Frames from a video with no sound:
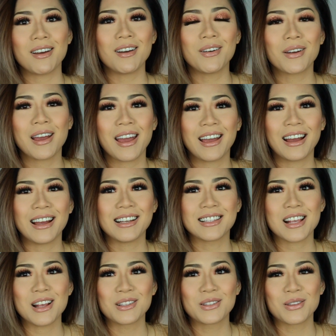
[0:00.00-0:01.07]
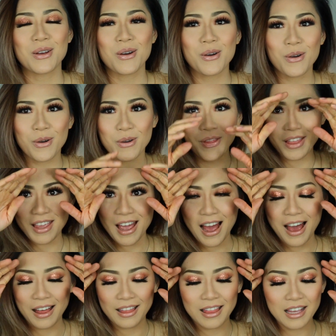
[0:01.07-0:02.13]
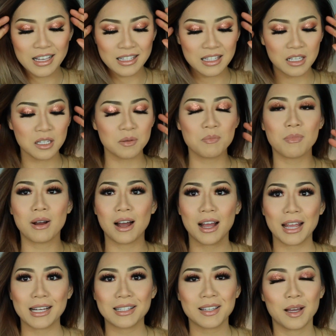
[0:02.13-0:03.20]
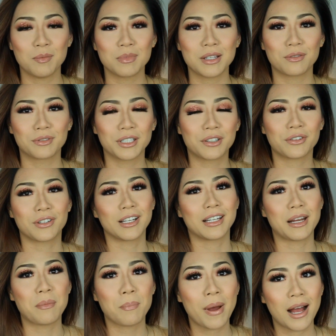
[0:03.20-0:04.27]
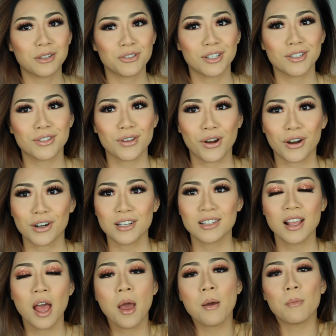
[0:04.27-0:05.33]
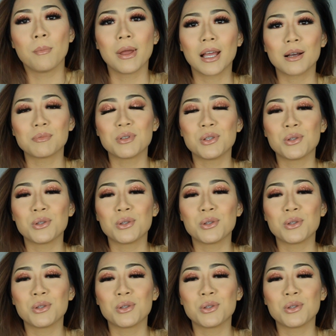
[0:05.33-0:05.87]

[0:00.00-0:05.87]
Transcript: Okay guys, so yeah, this is my attempt at recreating Patrickstarr's makeup